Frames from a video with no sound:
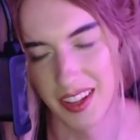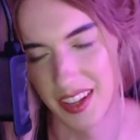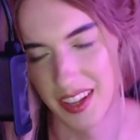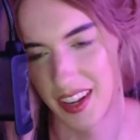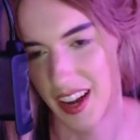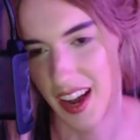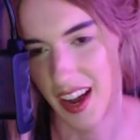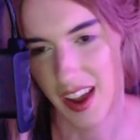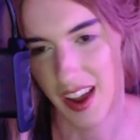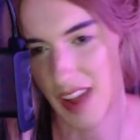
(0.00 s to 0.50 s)

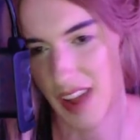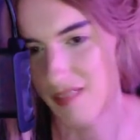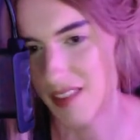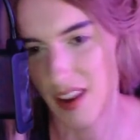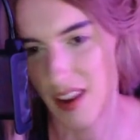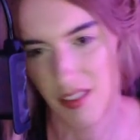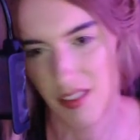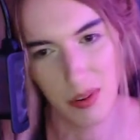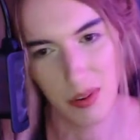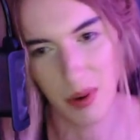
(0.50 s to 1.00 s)
I have
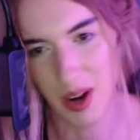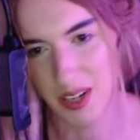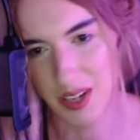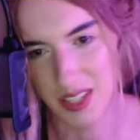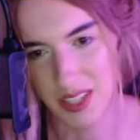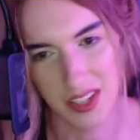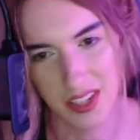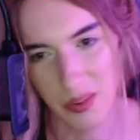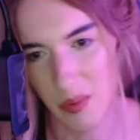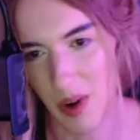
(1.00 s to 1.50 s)
never
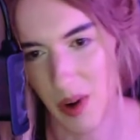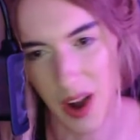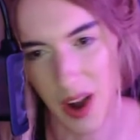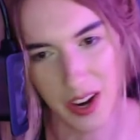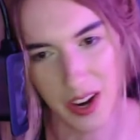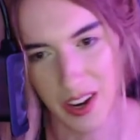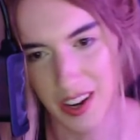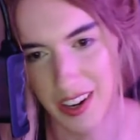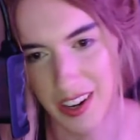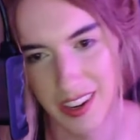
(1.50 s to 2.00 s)
watched The
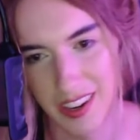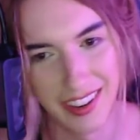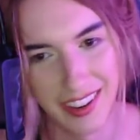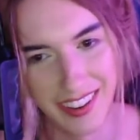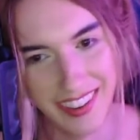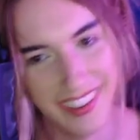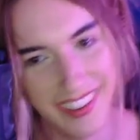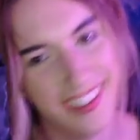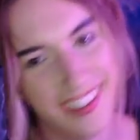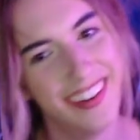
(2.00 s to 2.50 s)
Wire.
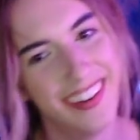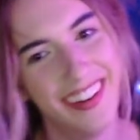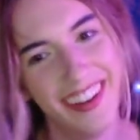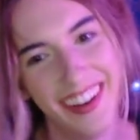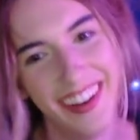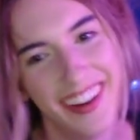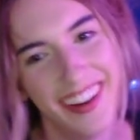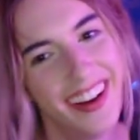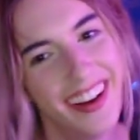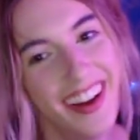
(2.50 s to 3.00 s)

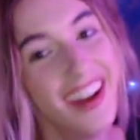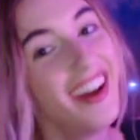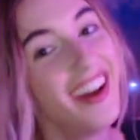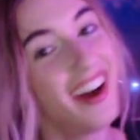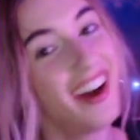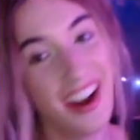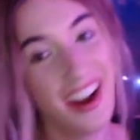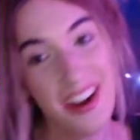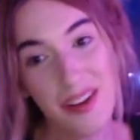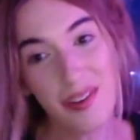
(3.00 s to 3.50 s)

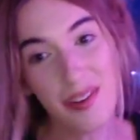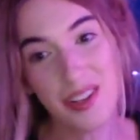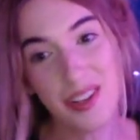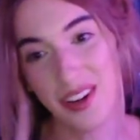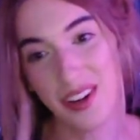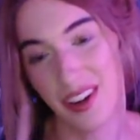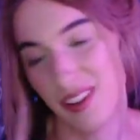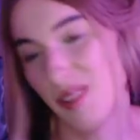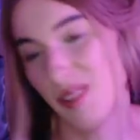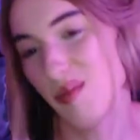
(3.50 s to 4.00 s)
I know I
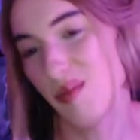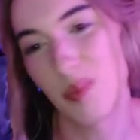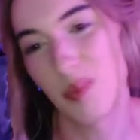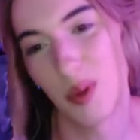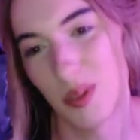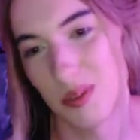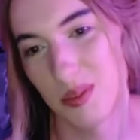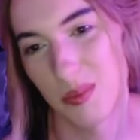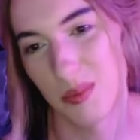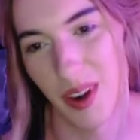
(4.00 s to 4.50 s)
should. I live in
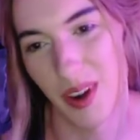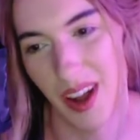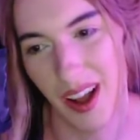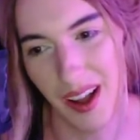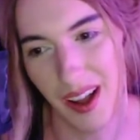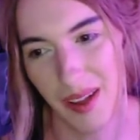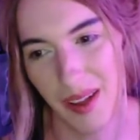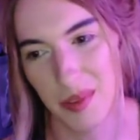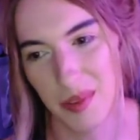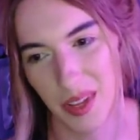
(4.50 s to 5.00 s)
Baltimore.
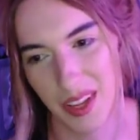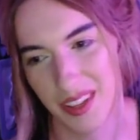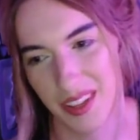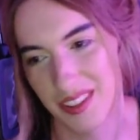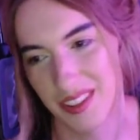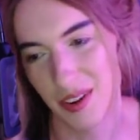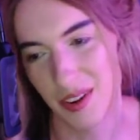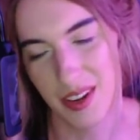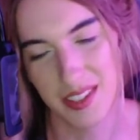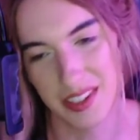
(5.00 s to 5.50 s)
I have
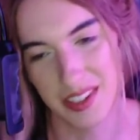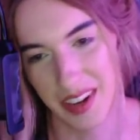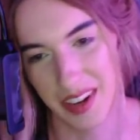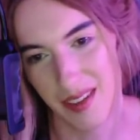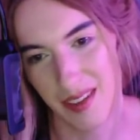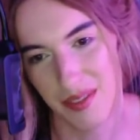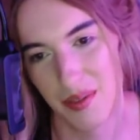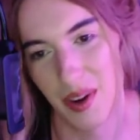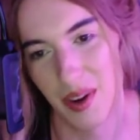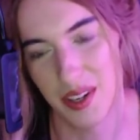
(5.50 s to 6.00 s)
it's crazy that I
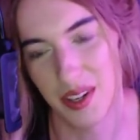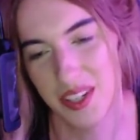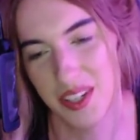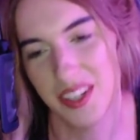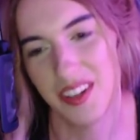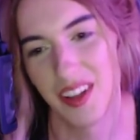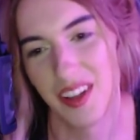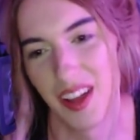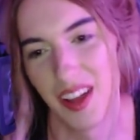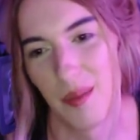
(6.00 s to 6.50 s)
haven't watched
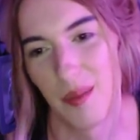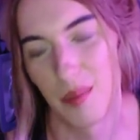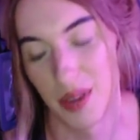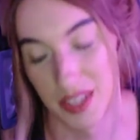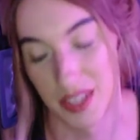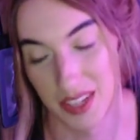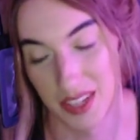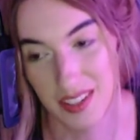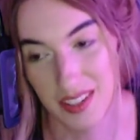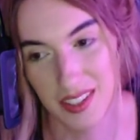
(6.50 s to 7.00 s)
it, but
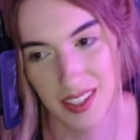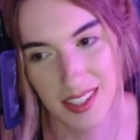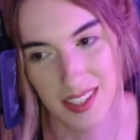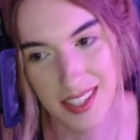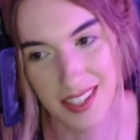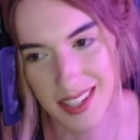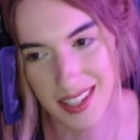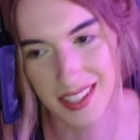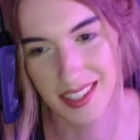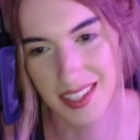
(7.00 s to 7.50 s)
it's
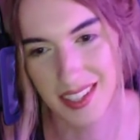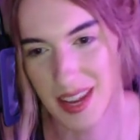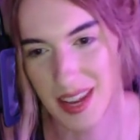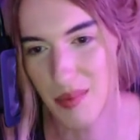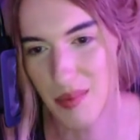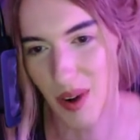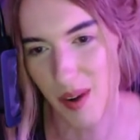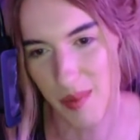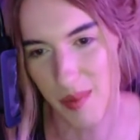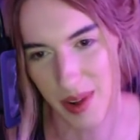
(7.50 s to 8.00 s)
the
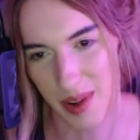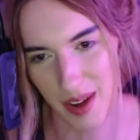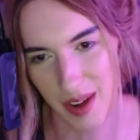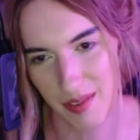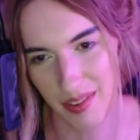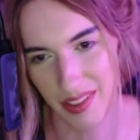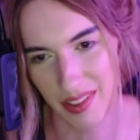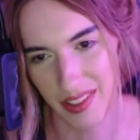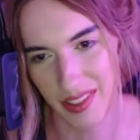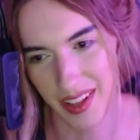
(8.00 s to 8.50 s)
same problem I
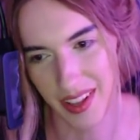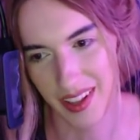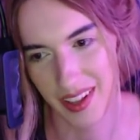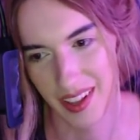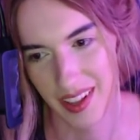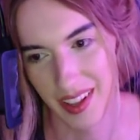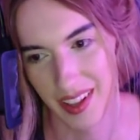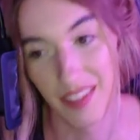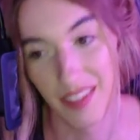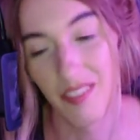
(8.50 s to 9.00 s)
have with
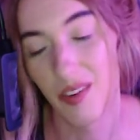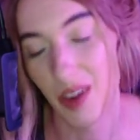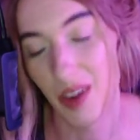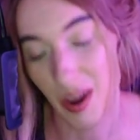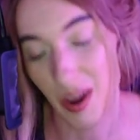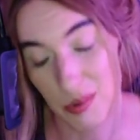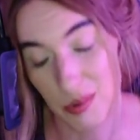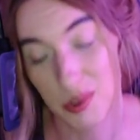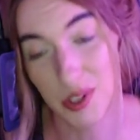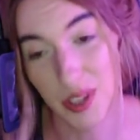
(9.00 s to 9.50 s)

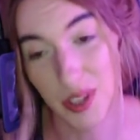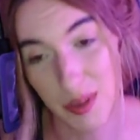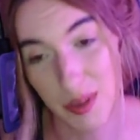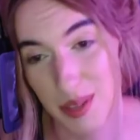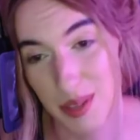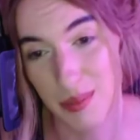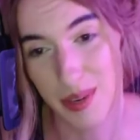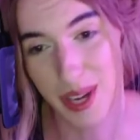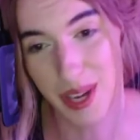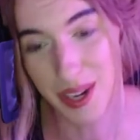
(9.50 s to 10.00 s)
we're talking about
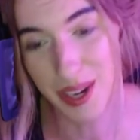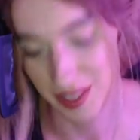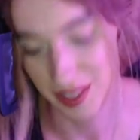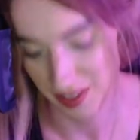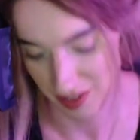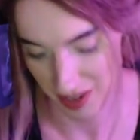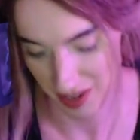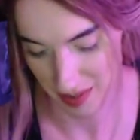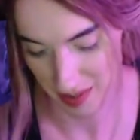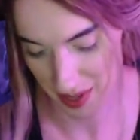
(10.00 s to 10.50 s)
at the beginning of the
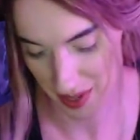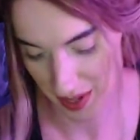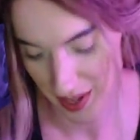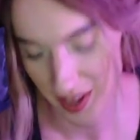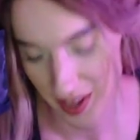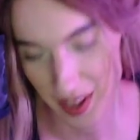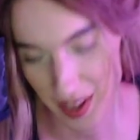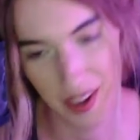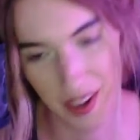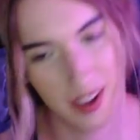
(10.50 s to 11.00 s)
stream. Like,
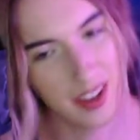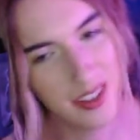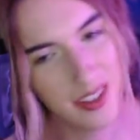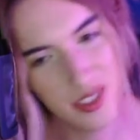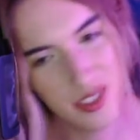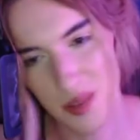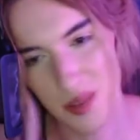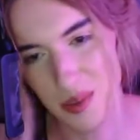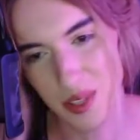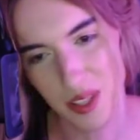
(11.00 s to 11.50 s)
it
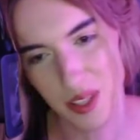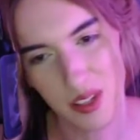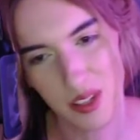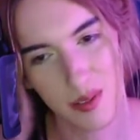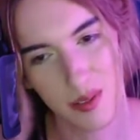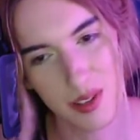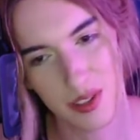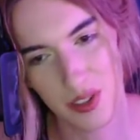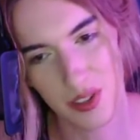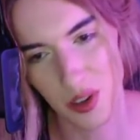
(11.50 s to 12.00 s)
seems like it's
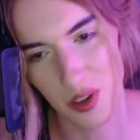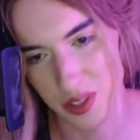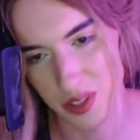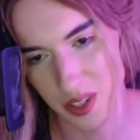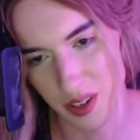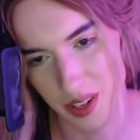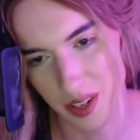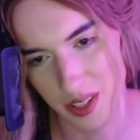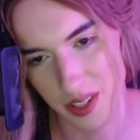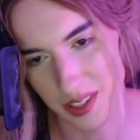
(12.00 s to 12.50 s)
gonna be so
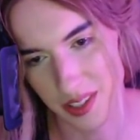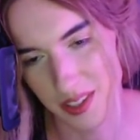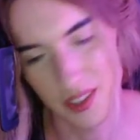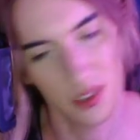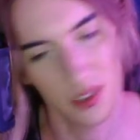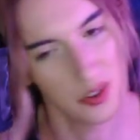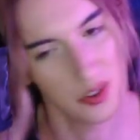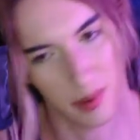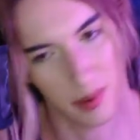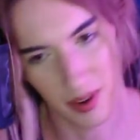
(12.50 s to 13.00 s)
serious and
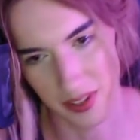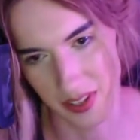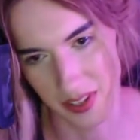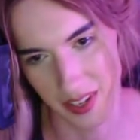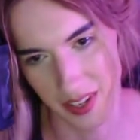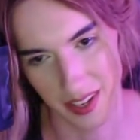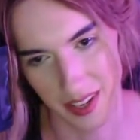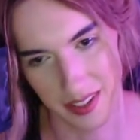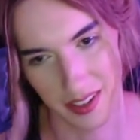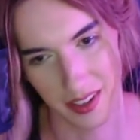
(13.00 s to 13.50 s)
so
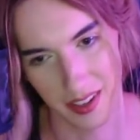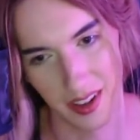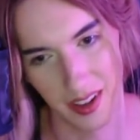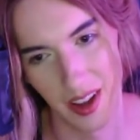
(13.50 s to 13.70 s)
depressing, and it's like,